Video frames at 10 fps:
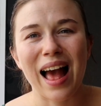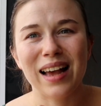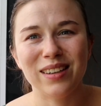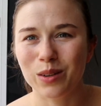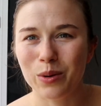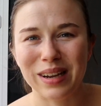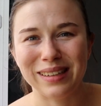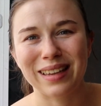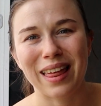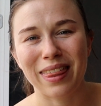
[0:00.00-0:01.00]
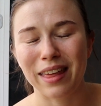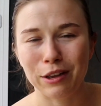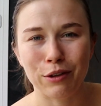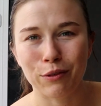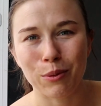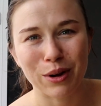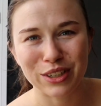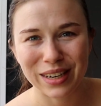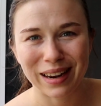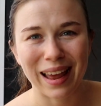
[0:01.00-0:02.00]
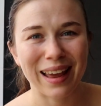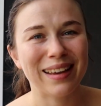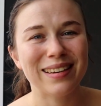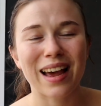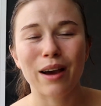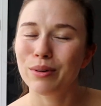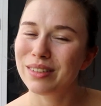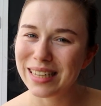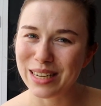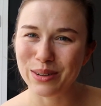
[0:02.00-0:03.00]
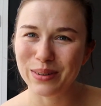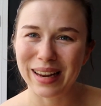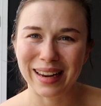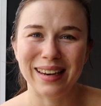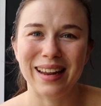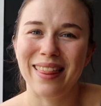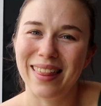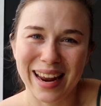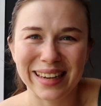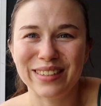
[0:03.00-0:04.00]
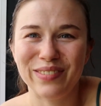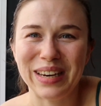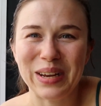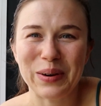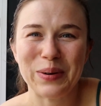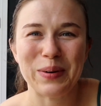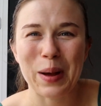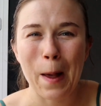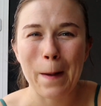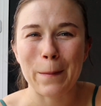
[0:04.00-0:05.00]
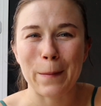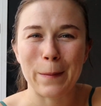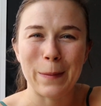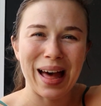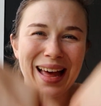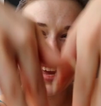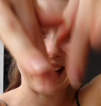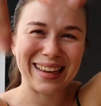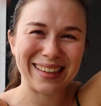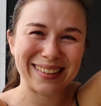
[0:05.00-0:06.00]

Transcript: as always, thank you for watching and I will see you in the next video. Bye.